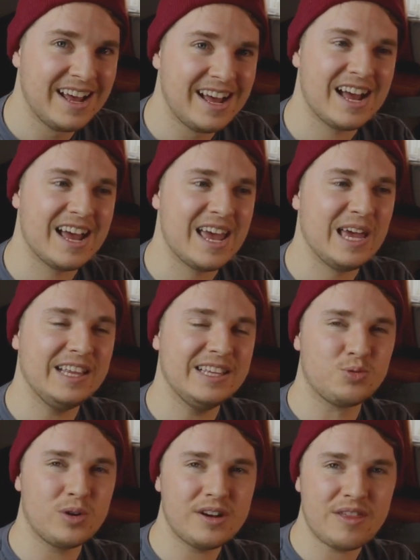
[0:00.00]
It's
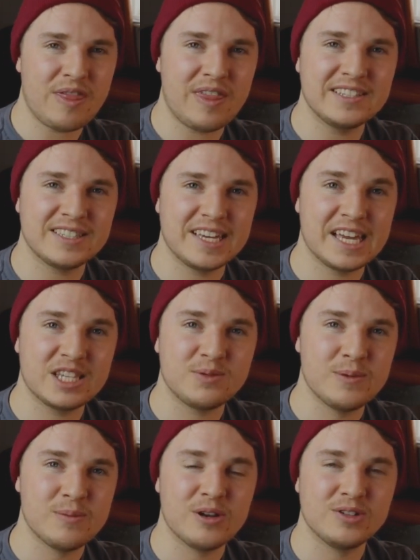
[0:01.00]
one of the things that gets me
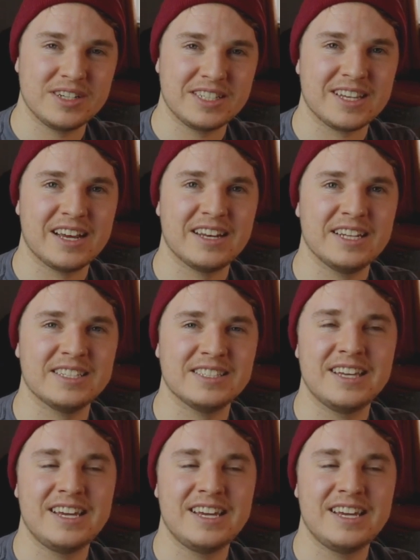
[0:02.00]
most excited